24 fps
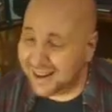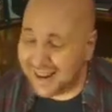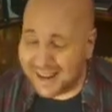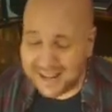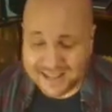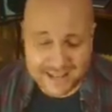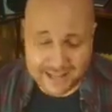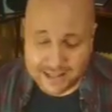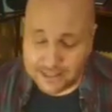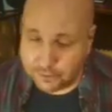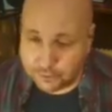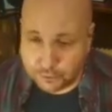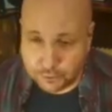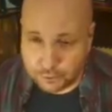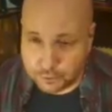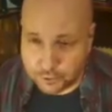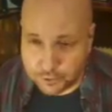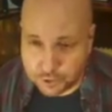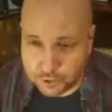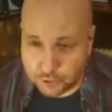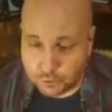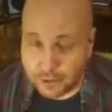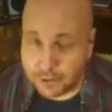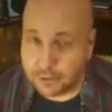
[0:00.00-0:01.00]
I can't even do
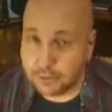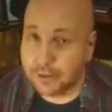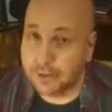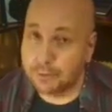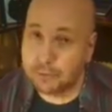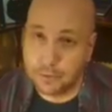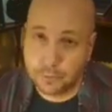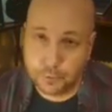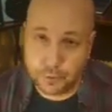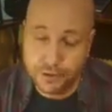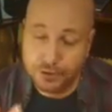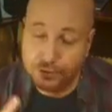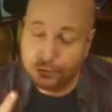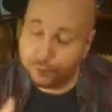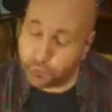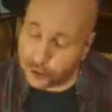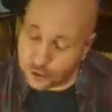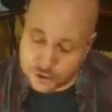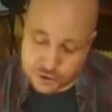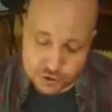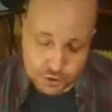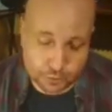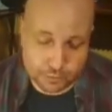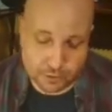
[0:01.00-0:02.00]
this correctly. I'm going to play the
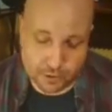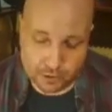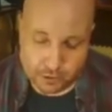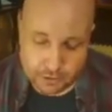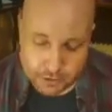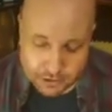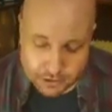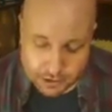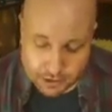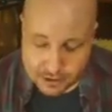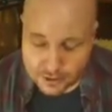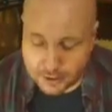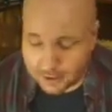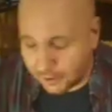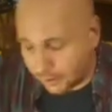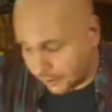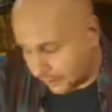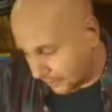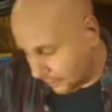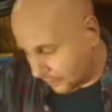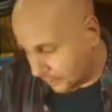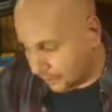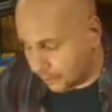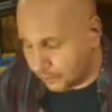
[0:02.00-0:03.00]
first two bars
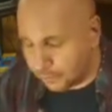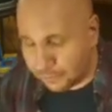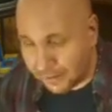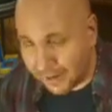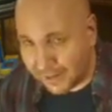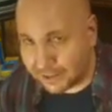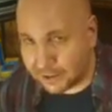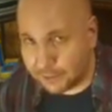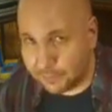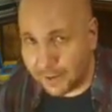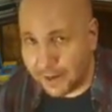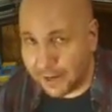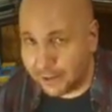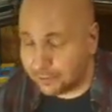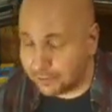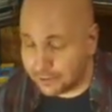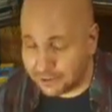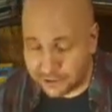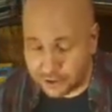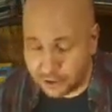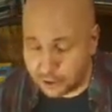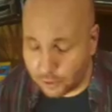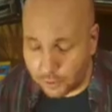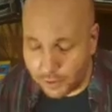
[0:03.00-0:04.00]
back to back,
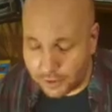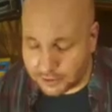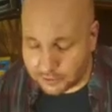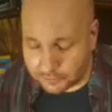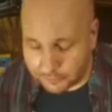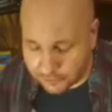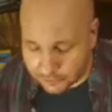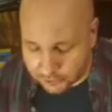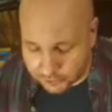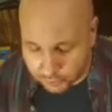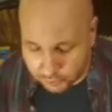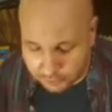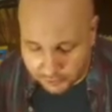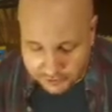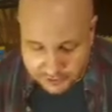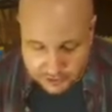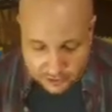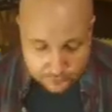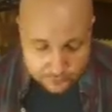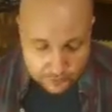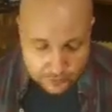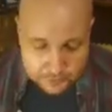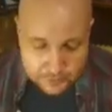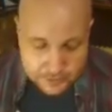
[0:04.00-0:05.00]
because otherwise I'm going to screw
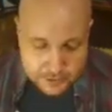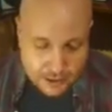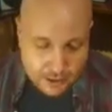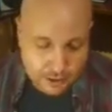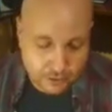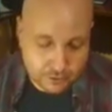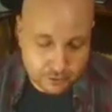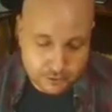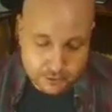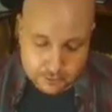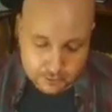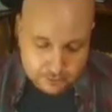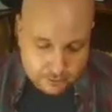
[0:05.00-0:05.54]
myself up entirely.